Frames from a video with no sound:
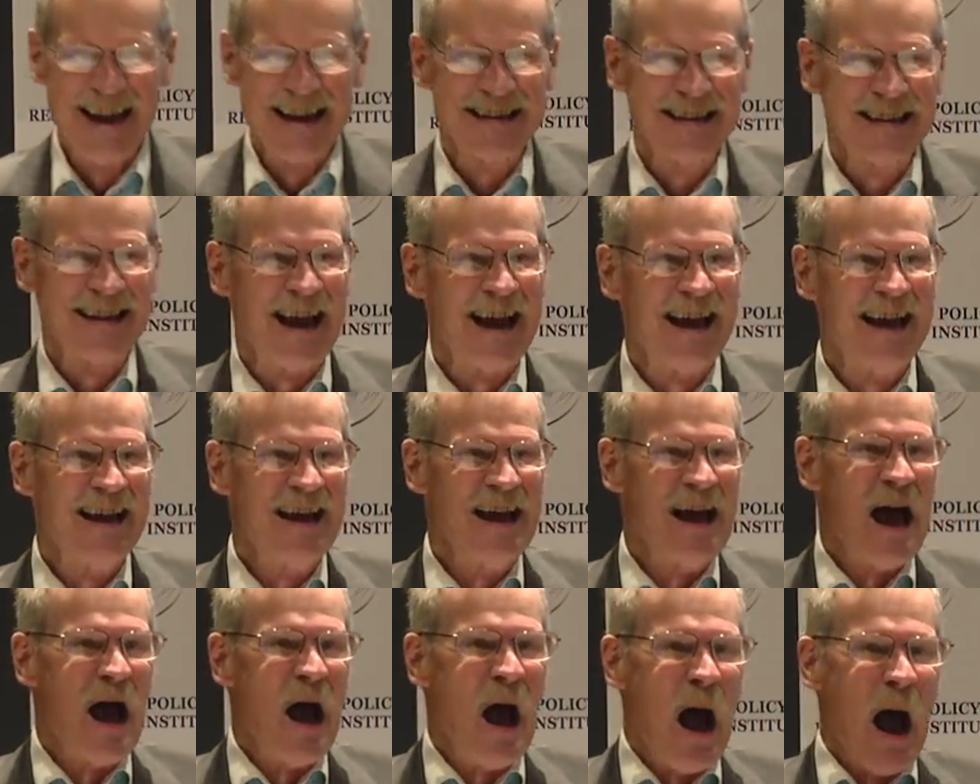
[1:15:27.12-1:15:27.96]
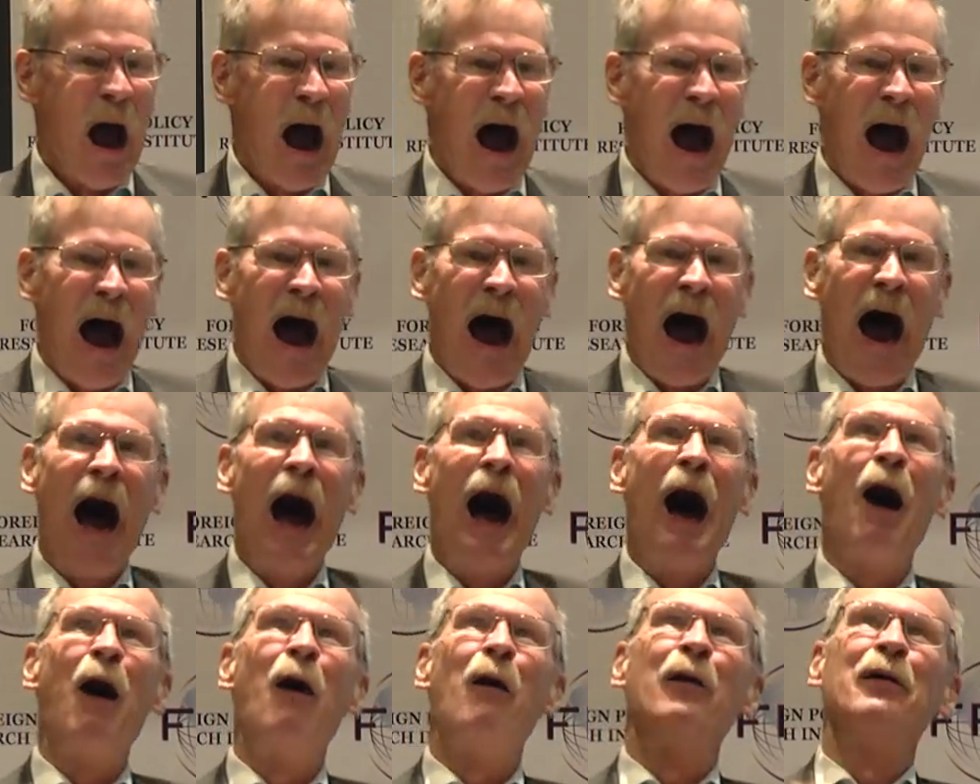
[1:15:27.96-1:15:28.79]
Isn't that?
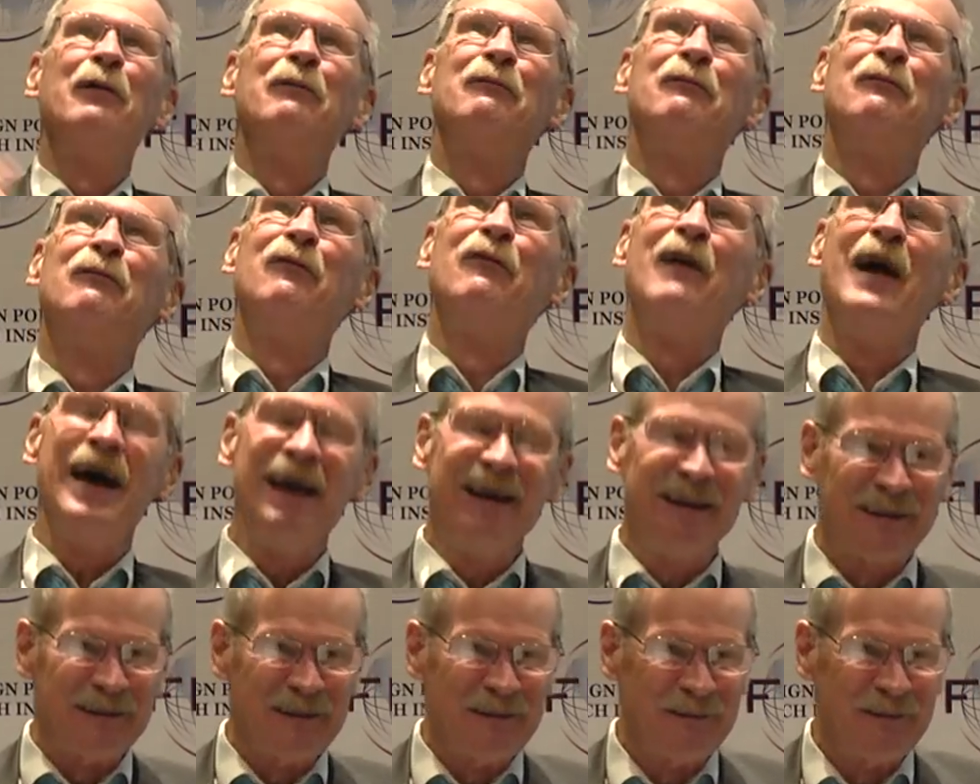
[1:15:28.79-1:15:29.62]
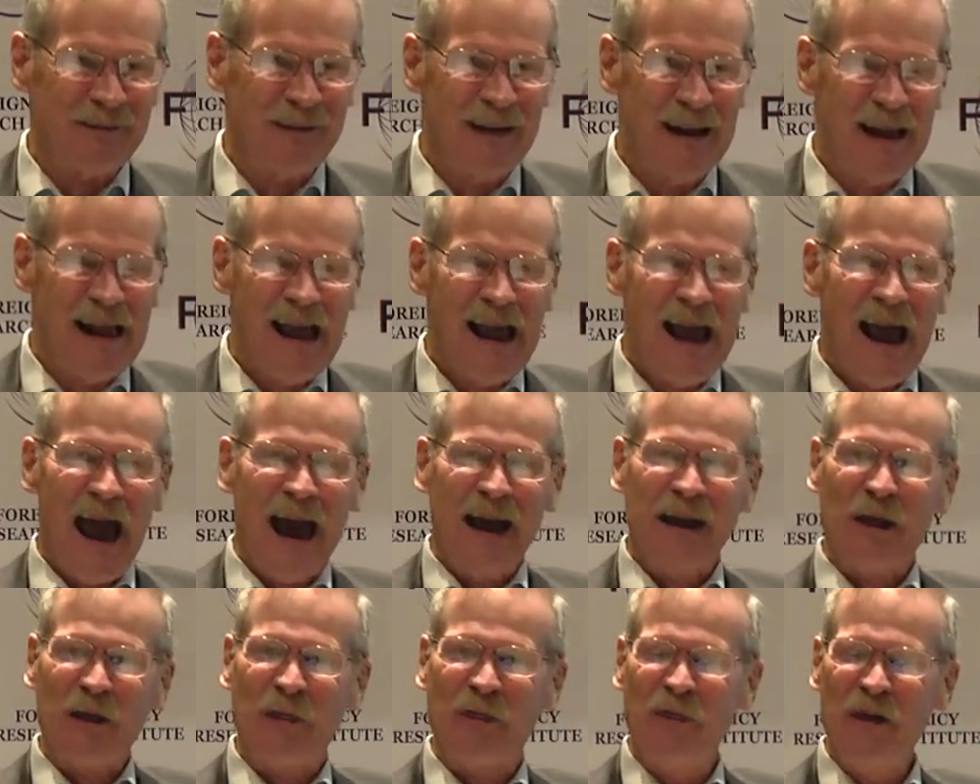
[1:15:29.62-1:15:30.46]
How inventive.
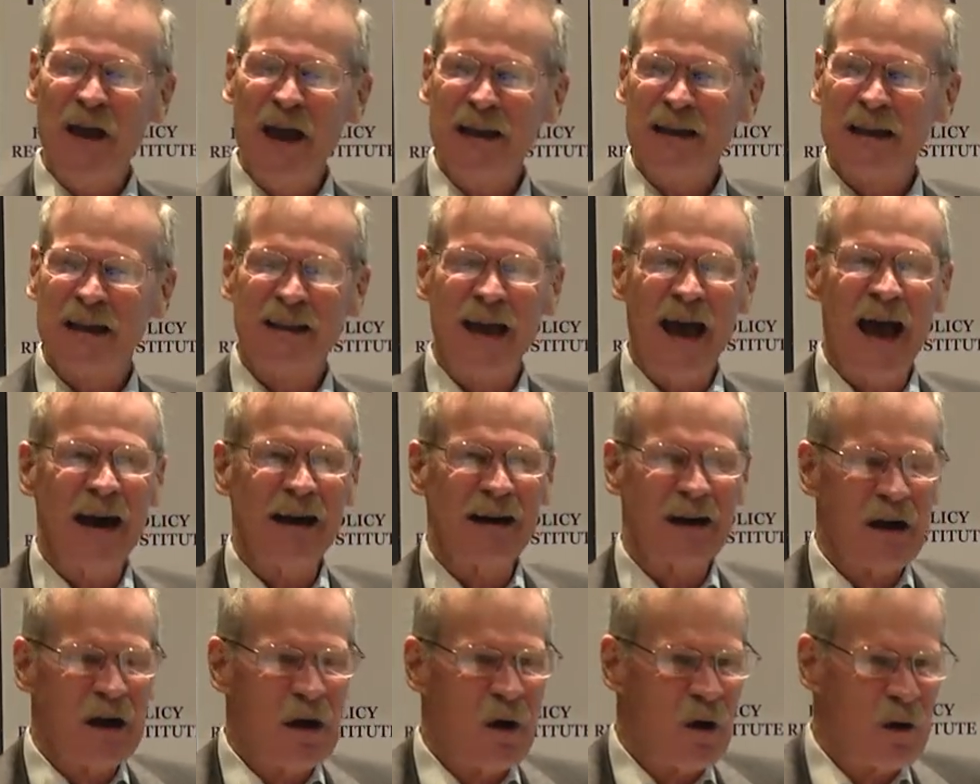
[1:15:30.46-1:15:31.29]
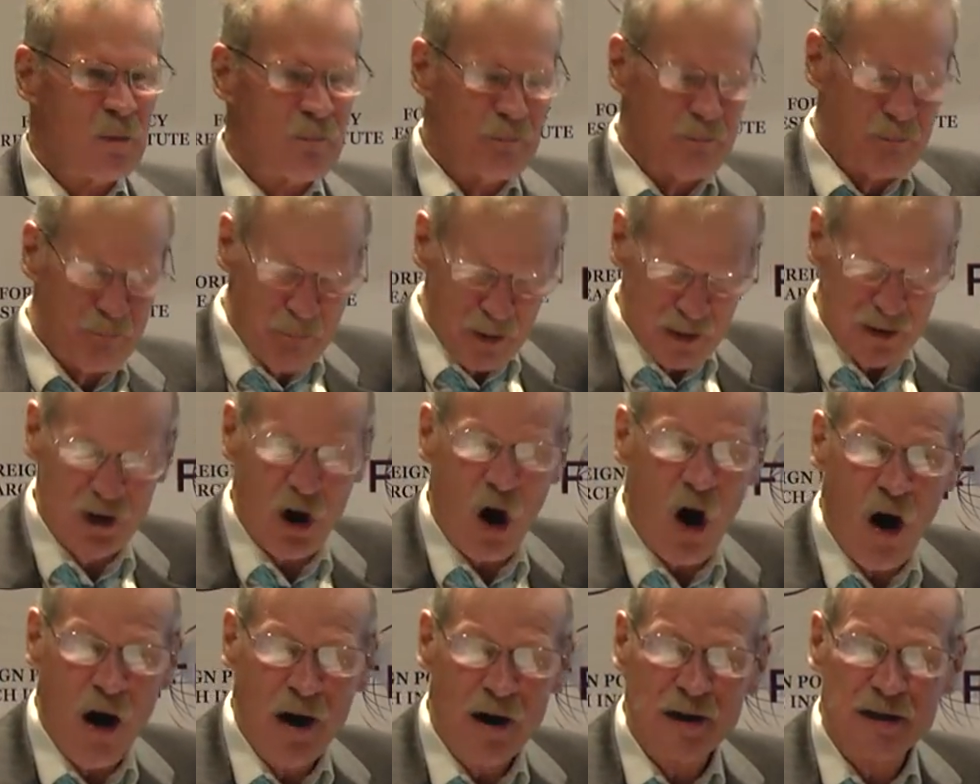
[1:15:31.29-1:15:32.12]
And to think that that
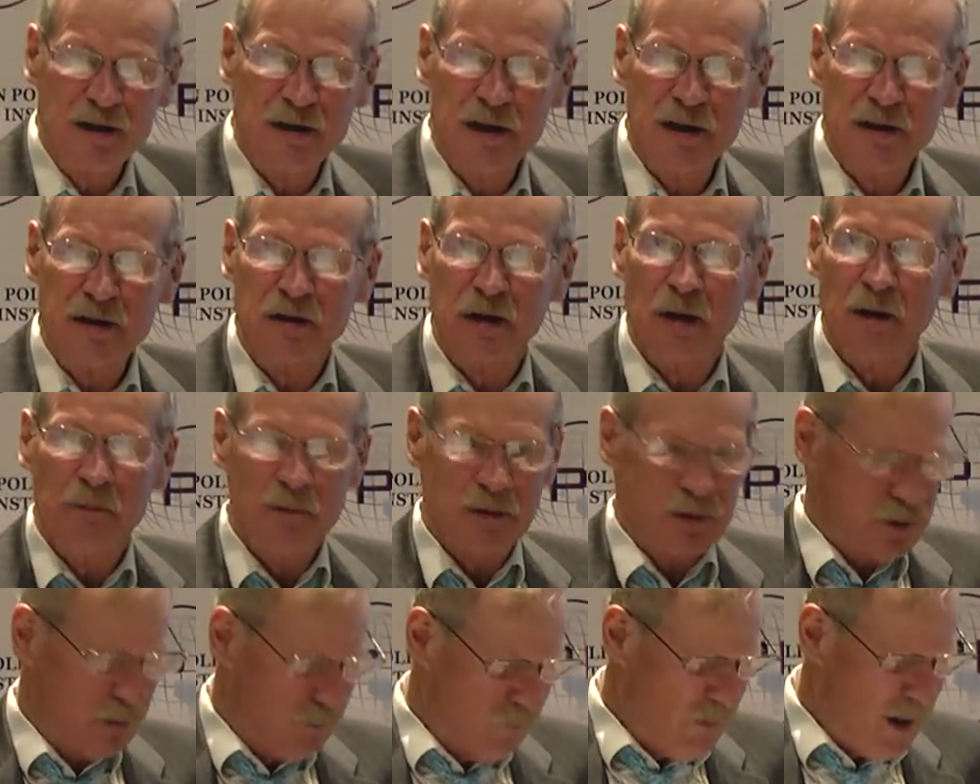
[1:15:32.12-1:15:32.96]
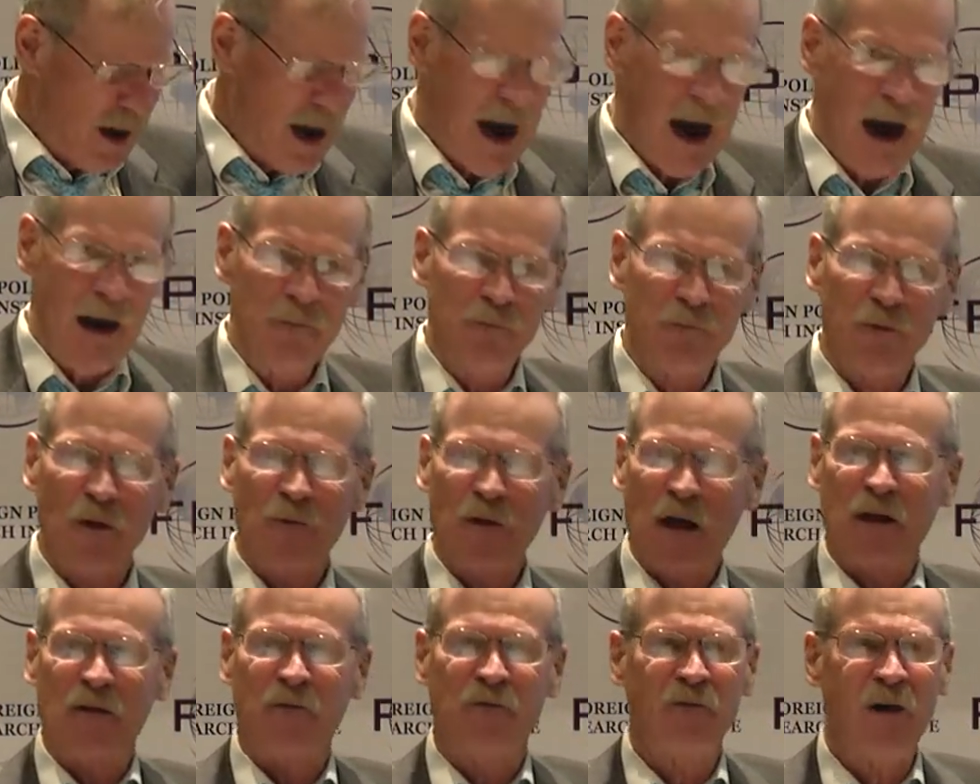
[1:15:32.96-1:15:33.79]
bizarre system survived for
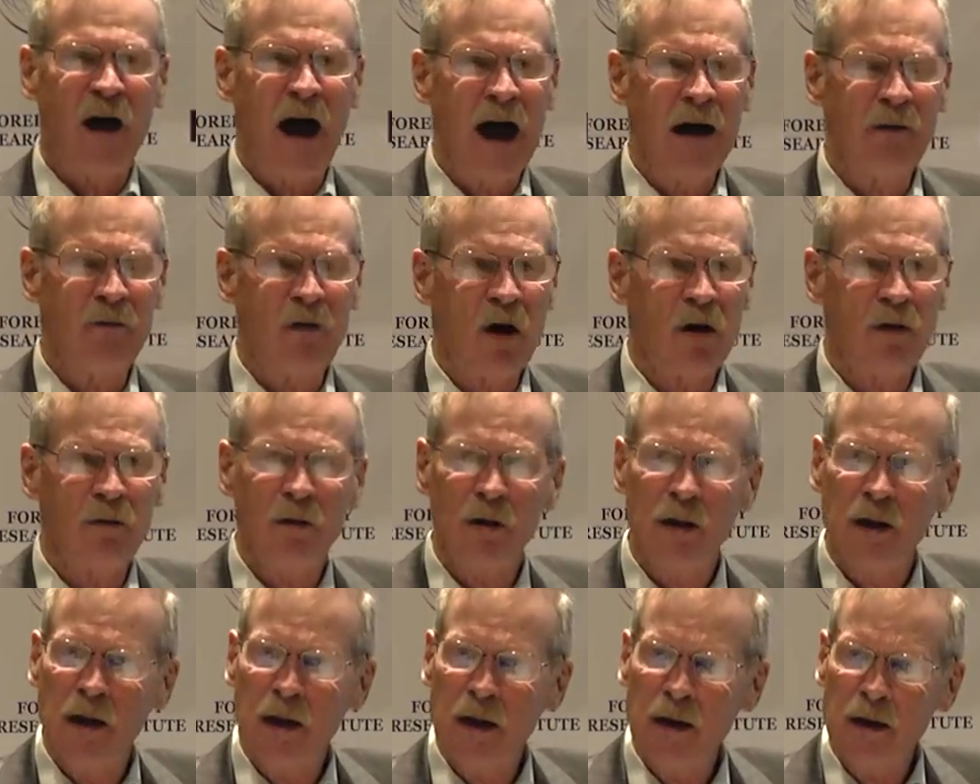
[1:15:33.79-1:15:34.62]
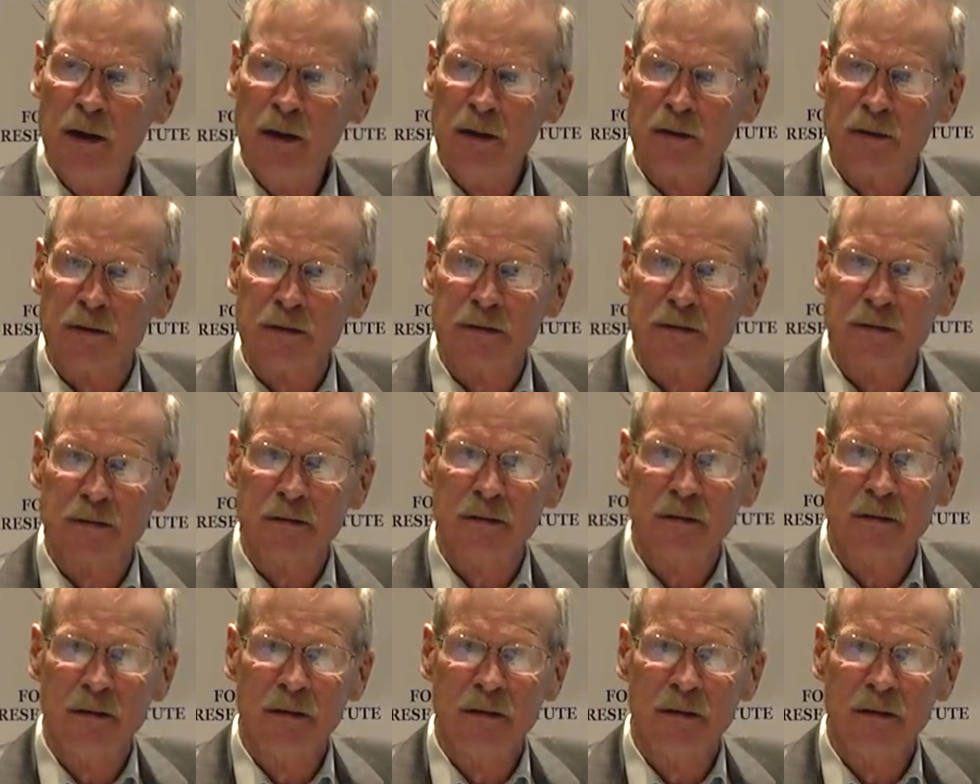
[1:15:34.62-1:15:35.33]
like 500 years